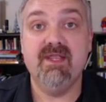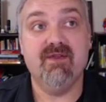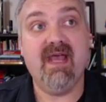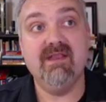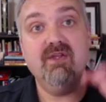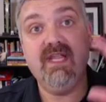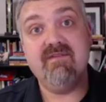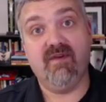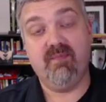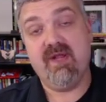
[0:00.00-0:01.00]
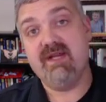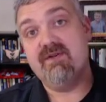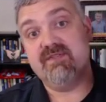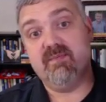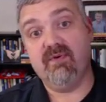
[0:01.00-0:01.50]
You're not looking for
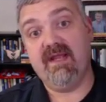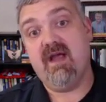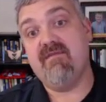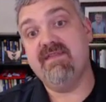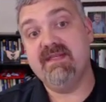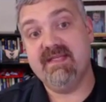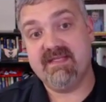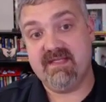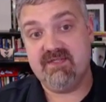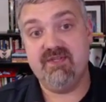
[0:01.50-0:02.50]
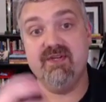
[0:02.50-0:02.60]
predators or prey off in the distance,